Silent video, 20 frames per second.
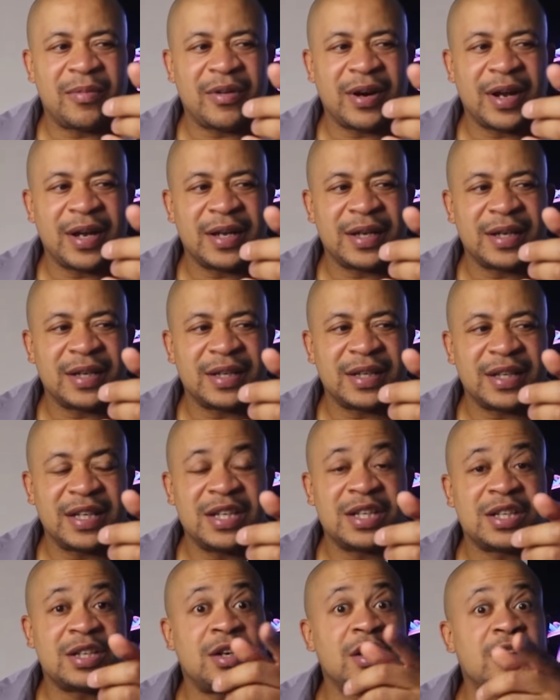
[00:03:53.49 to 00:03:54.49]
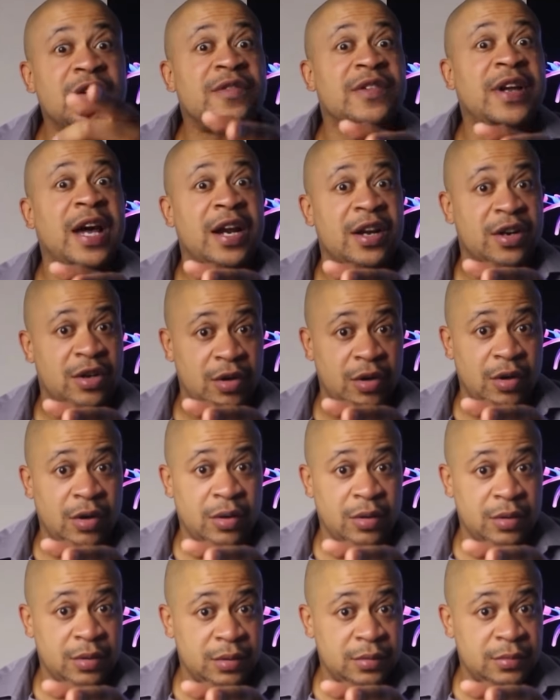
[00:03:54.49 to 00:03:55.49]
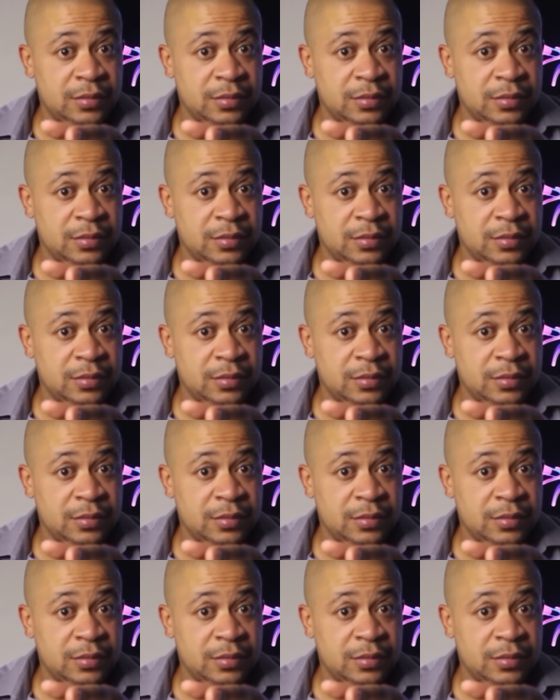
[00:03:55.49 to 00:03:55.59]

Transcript: right? He could have got a girl